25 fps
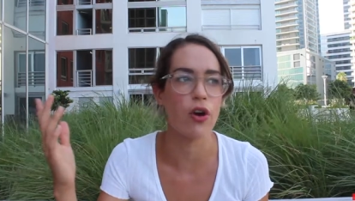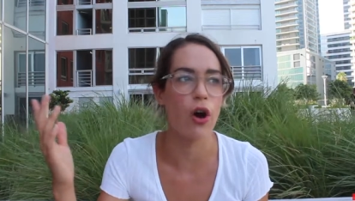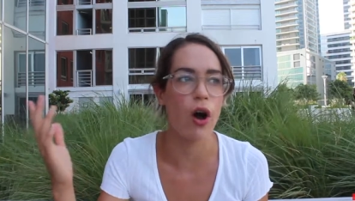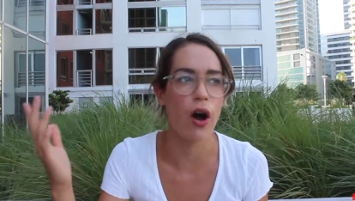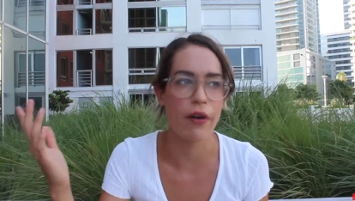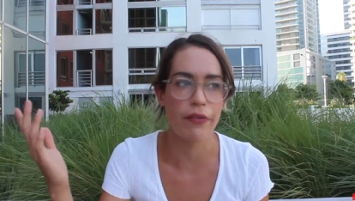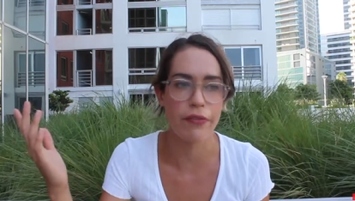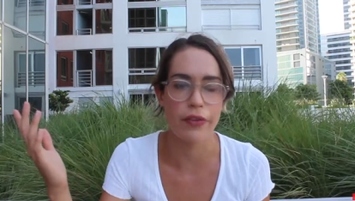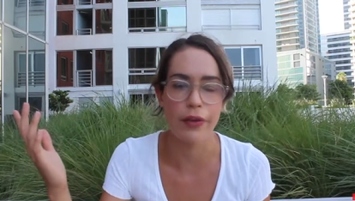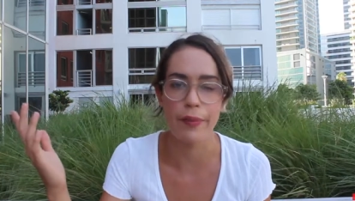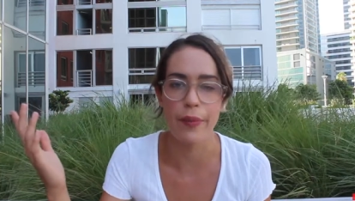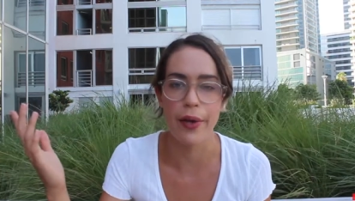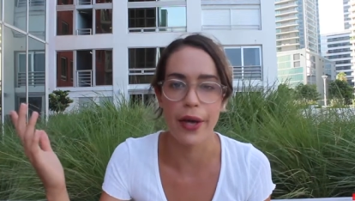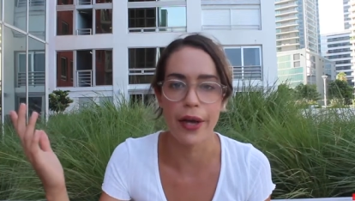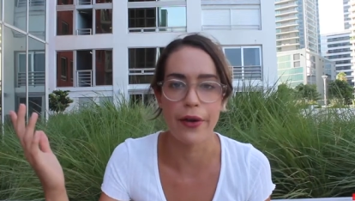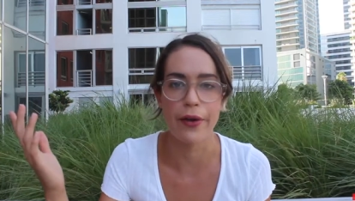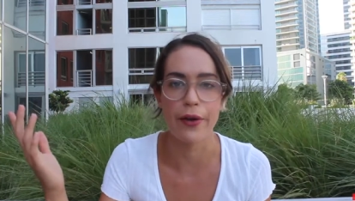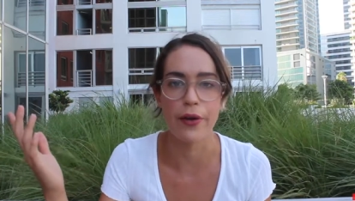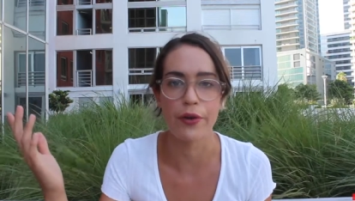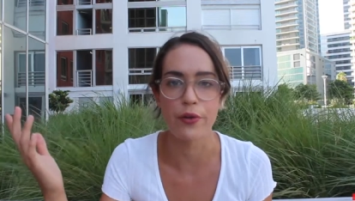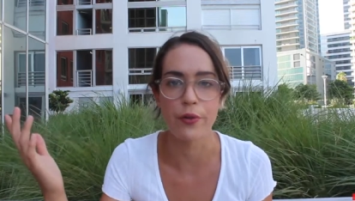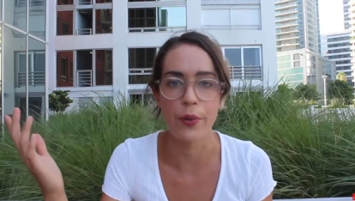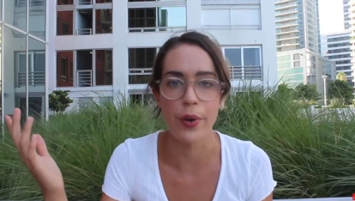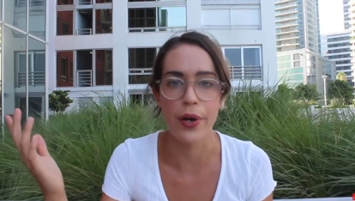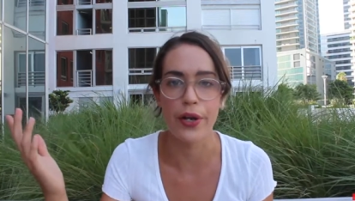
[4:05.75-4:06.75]
coffee
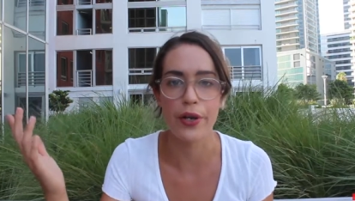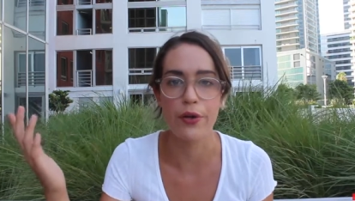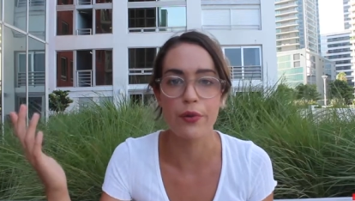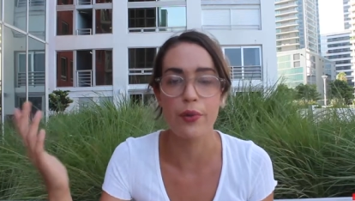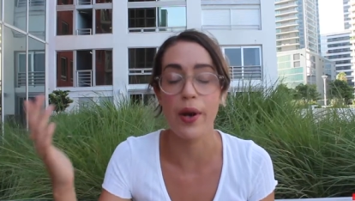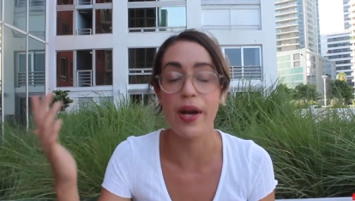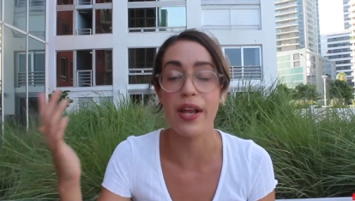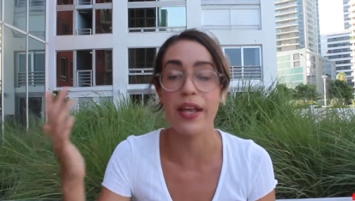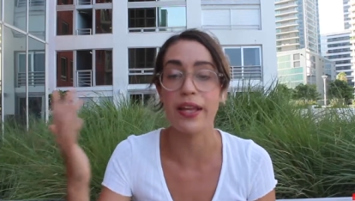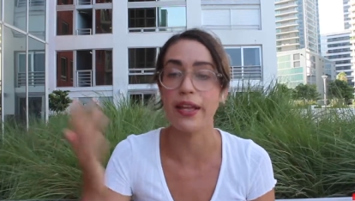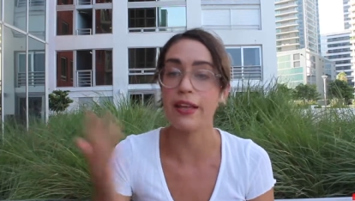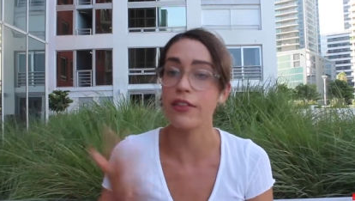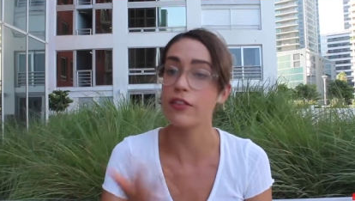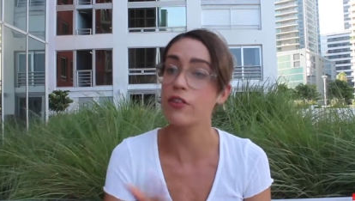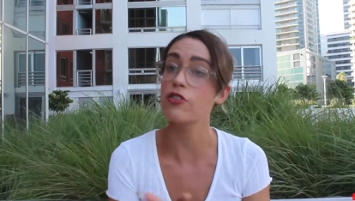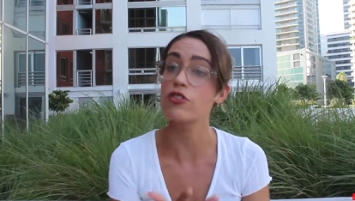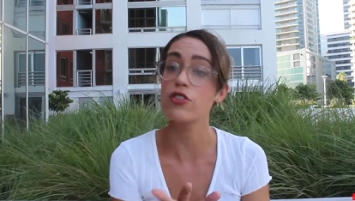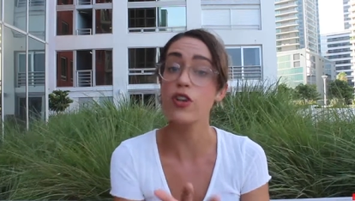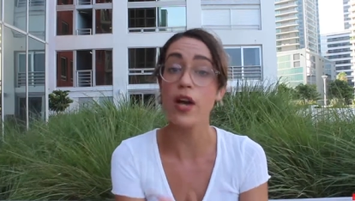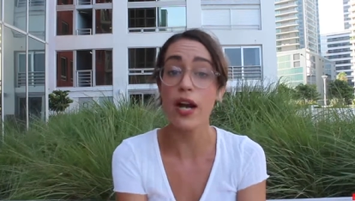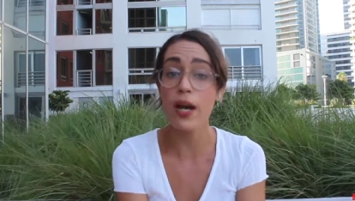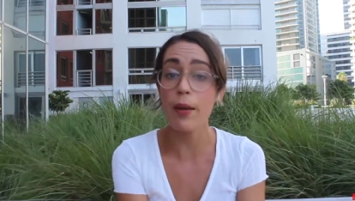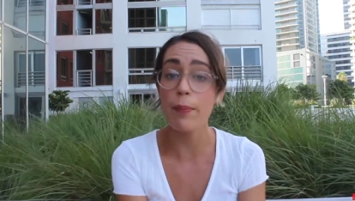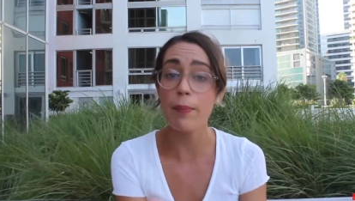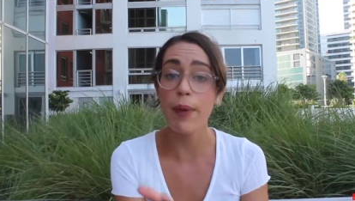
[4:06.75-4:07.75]
maker twenty twenty, like they're
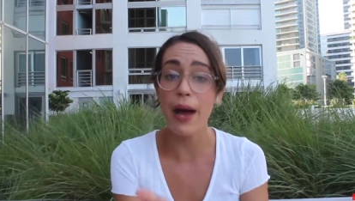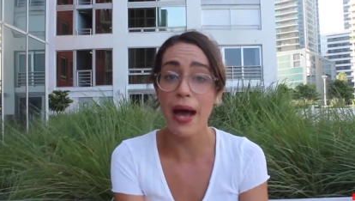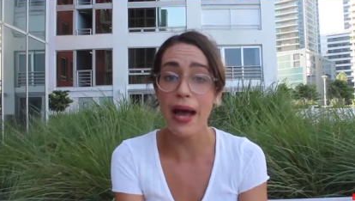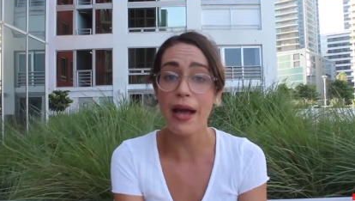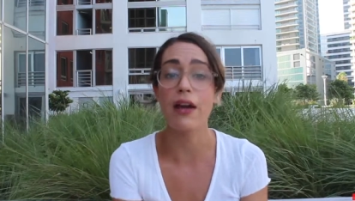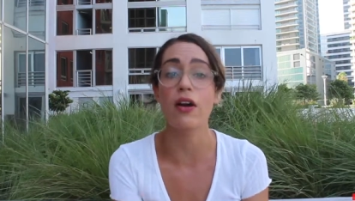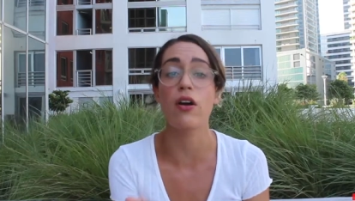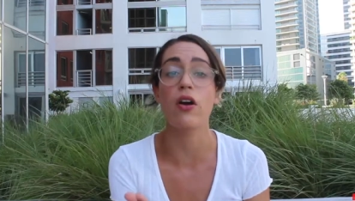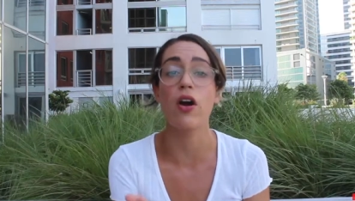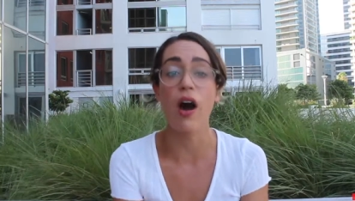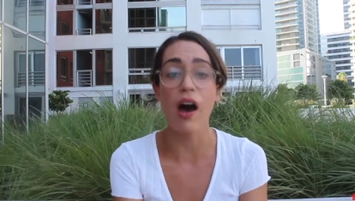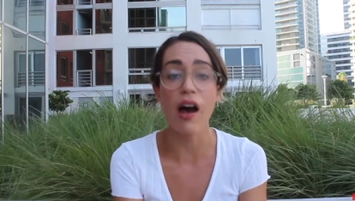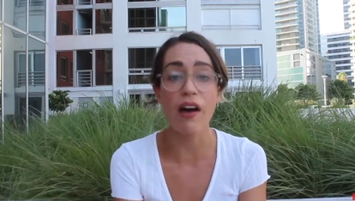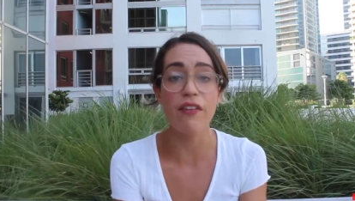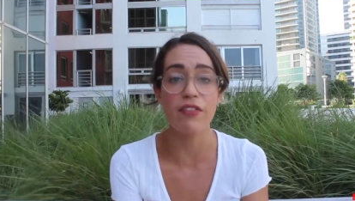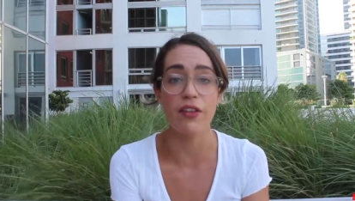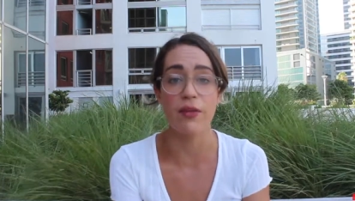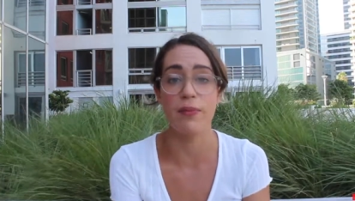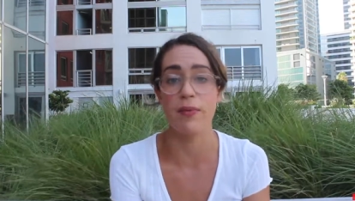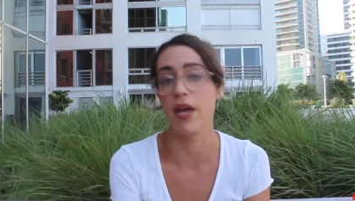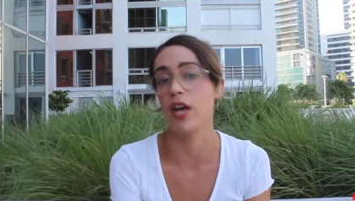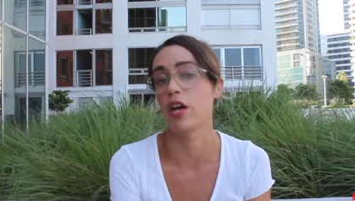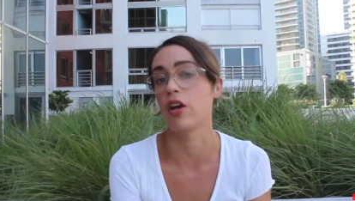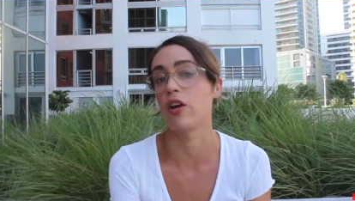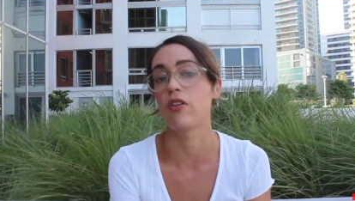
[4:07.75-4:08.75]
trying to buy a coffee
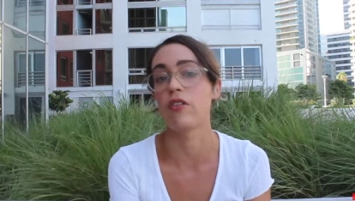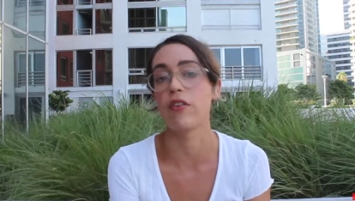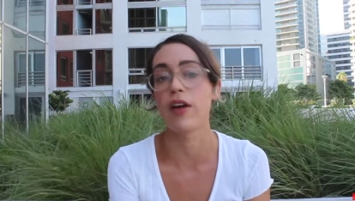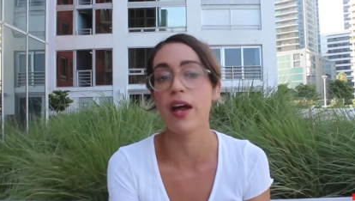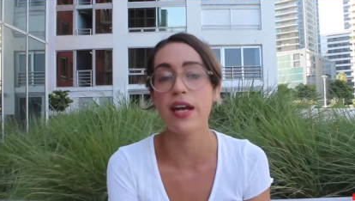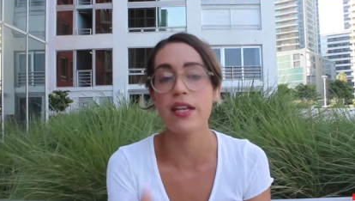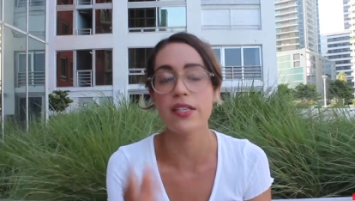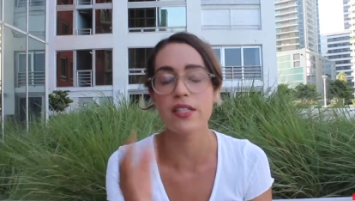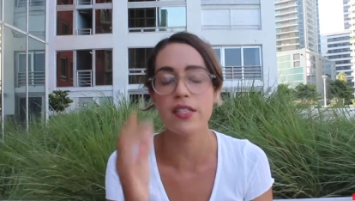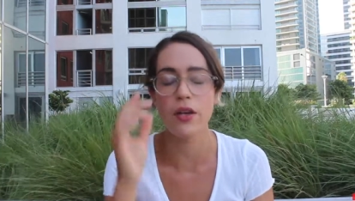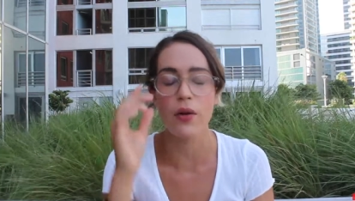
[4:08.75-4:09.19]
maker, right?